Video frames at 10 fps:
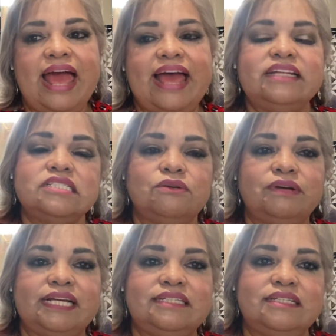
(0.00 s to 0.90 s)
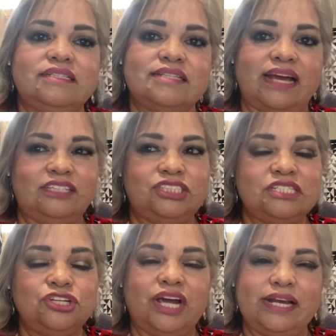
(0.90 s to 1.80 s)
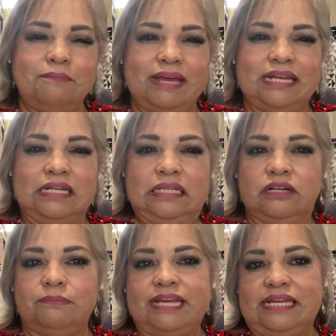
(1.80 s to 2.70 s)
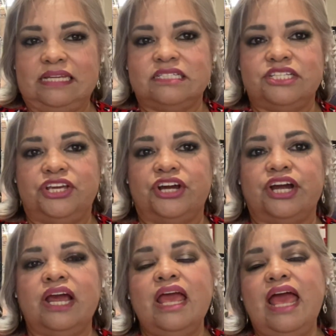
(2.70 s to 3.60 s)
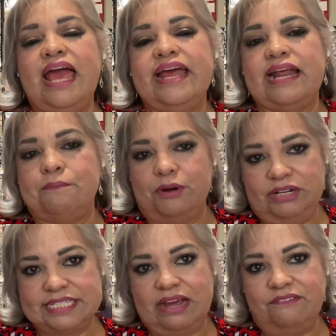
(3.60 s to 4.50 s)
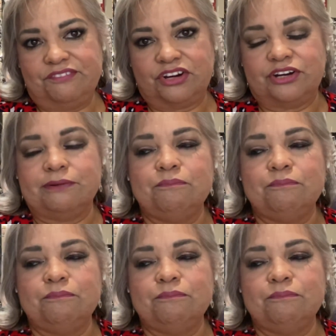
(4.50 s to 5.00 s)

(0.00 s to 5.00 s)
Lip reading: And so what I did is I just tried to make it a little bit easier, and I broke it down for her.